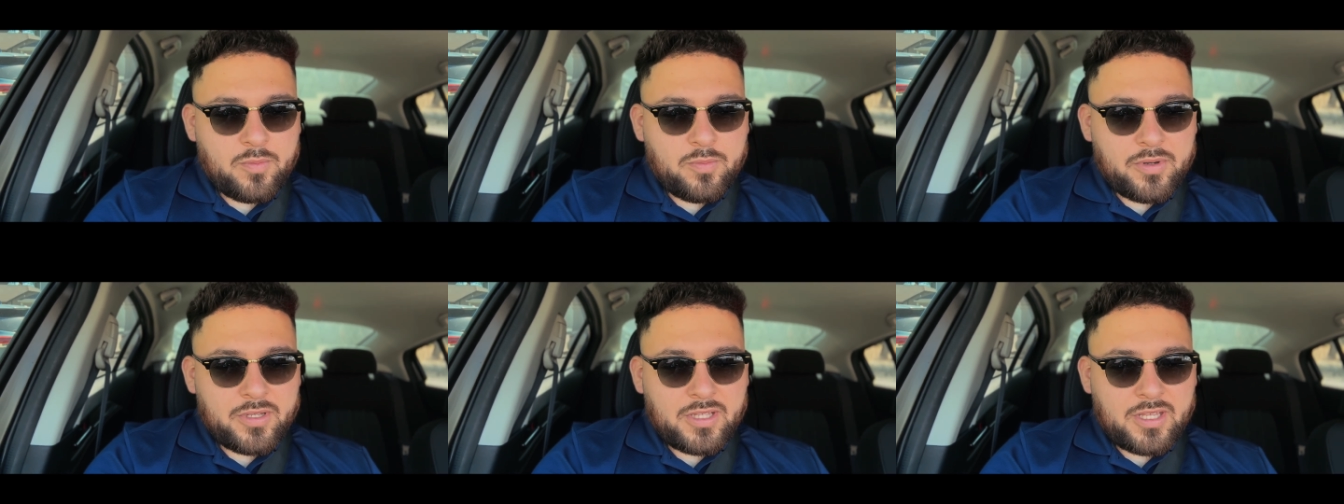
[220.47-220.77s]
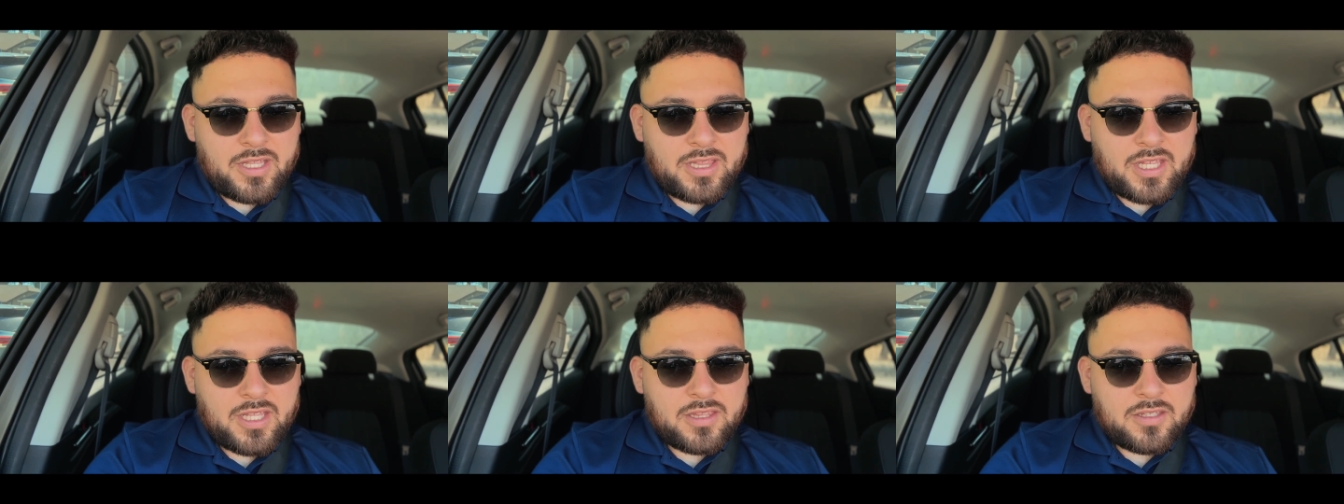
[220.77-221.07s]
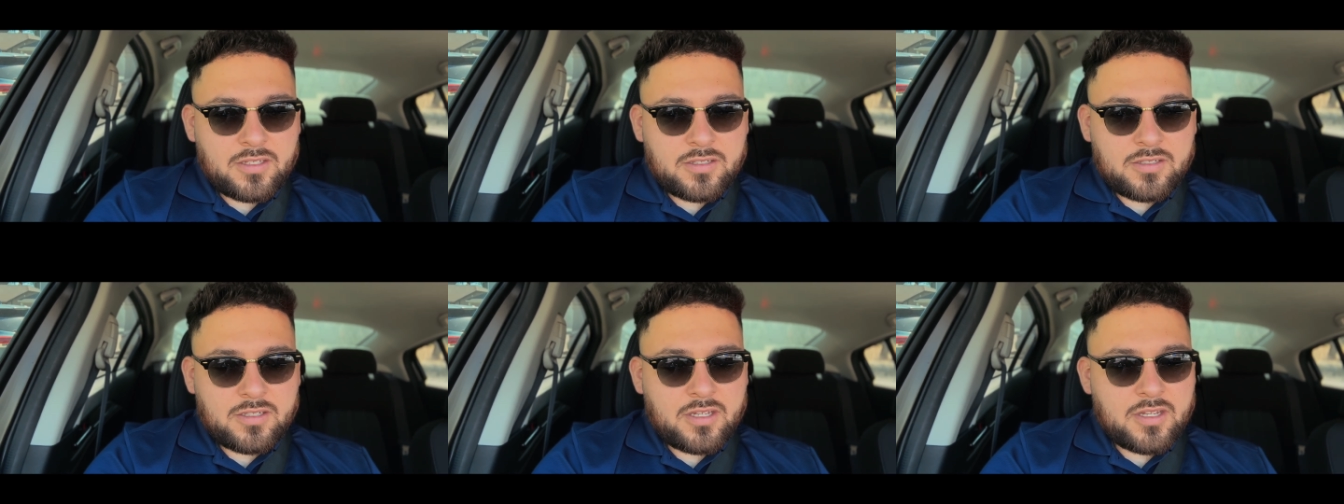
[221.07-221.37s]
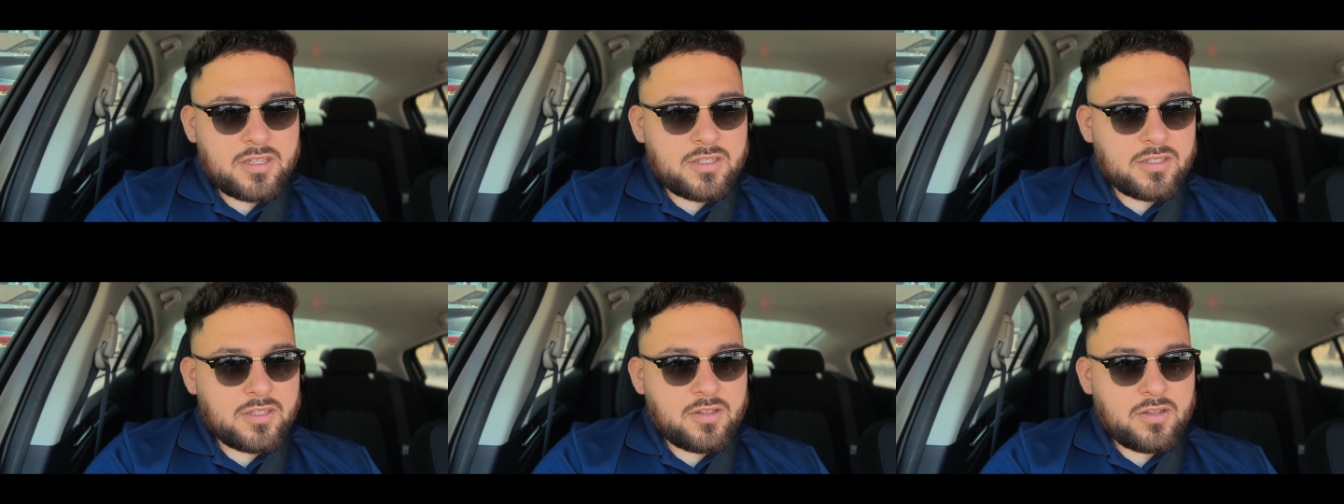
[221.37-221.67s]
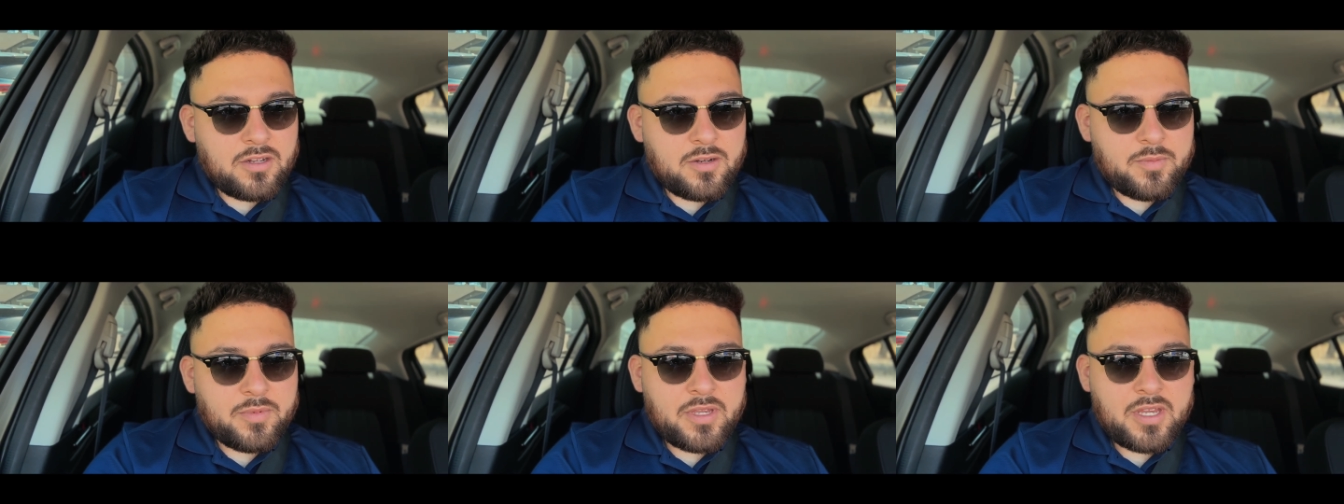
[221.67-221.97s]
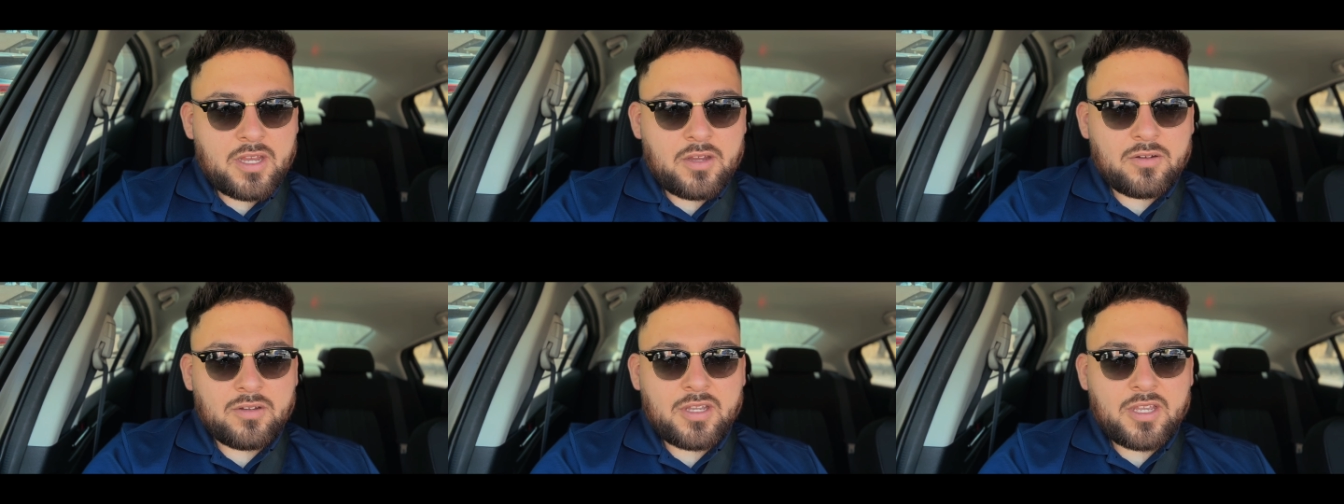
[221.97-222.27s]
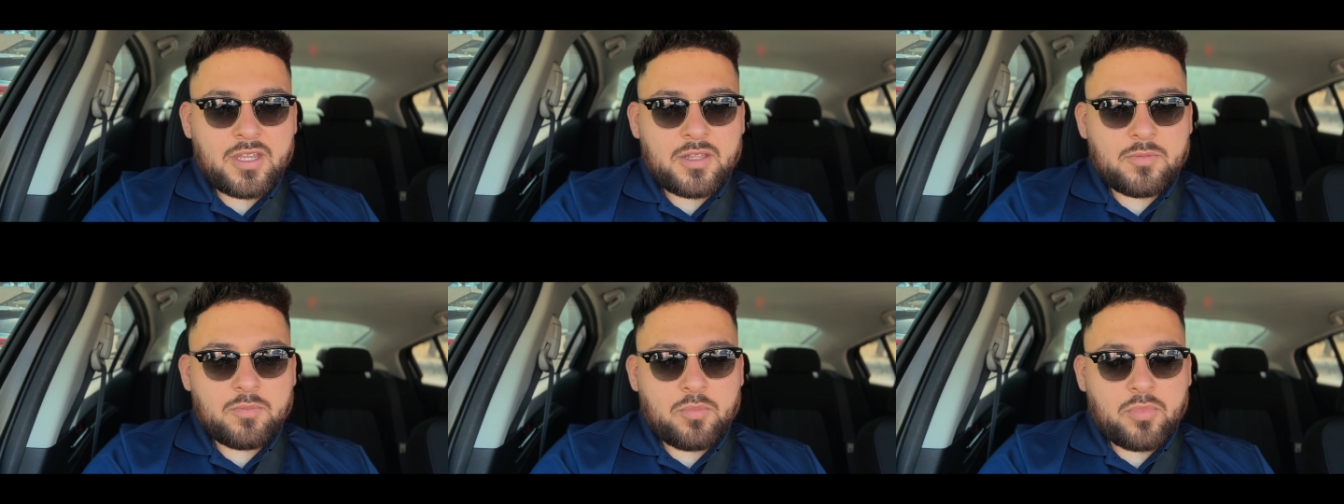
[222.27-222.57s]
but I think the sun is still gonna be out
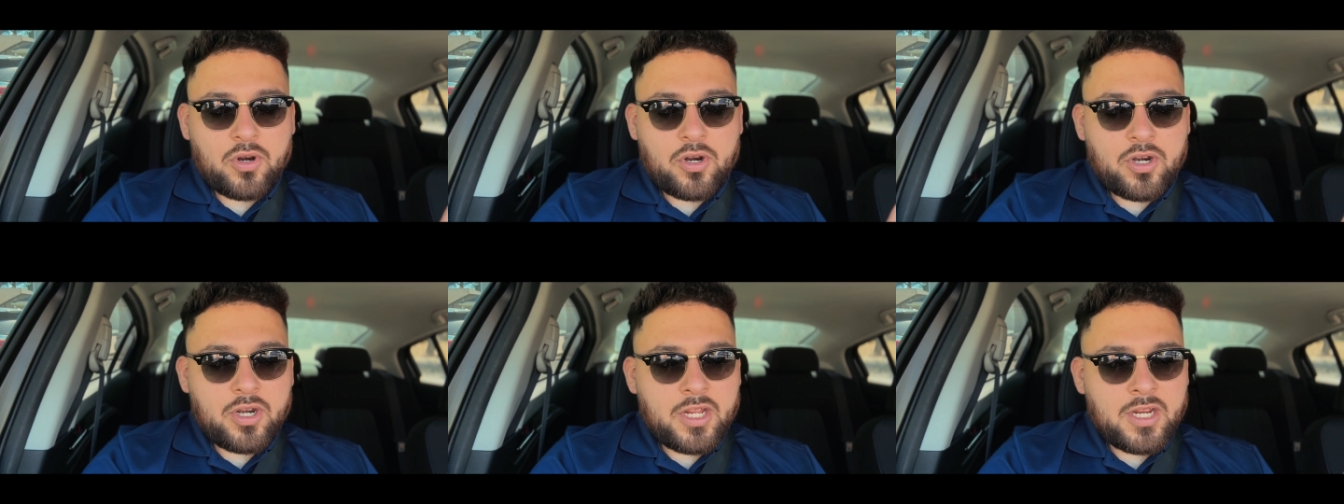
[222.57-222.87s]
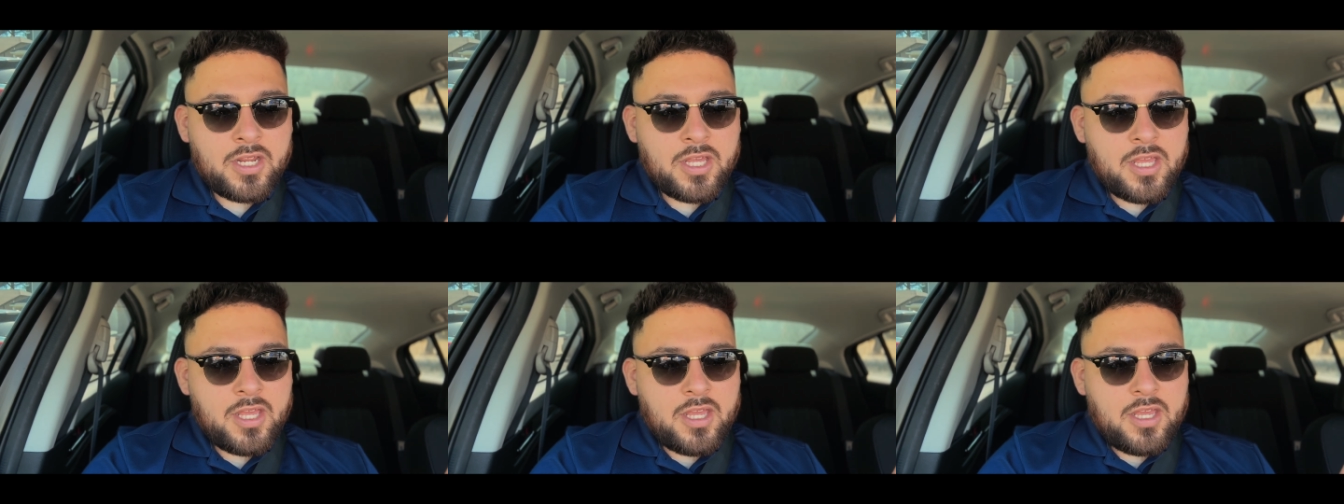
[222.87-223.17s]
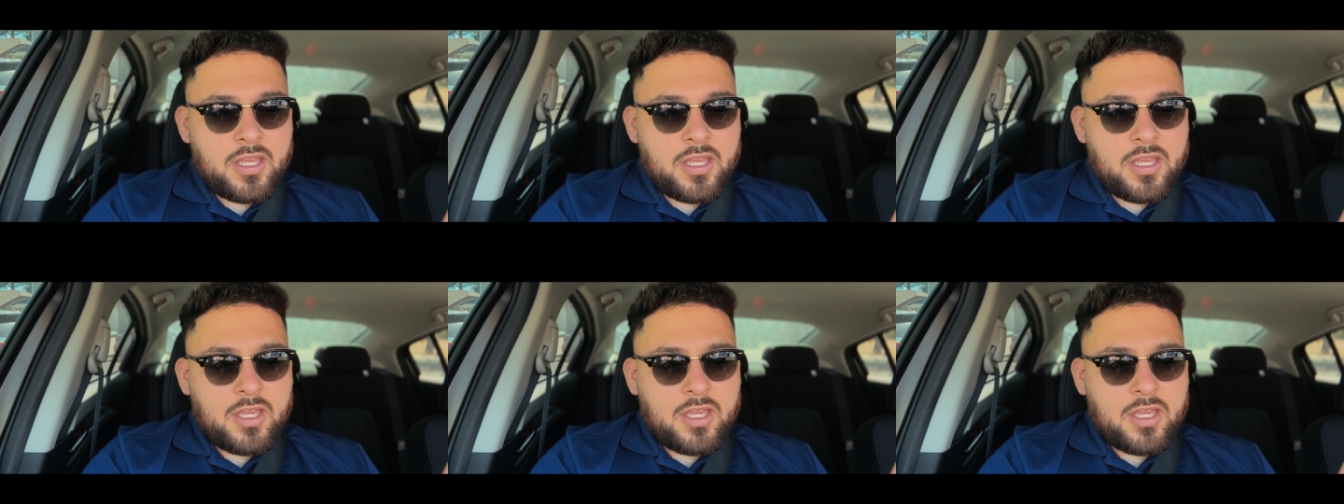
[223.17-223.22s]
and burning.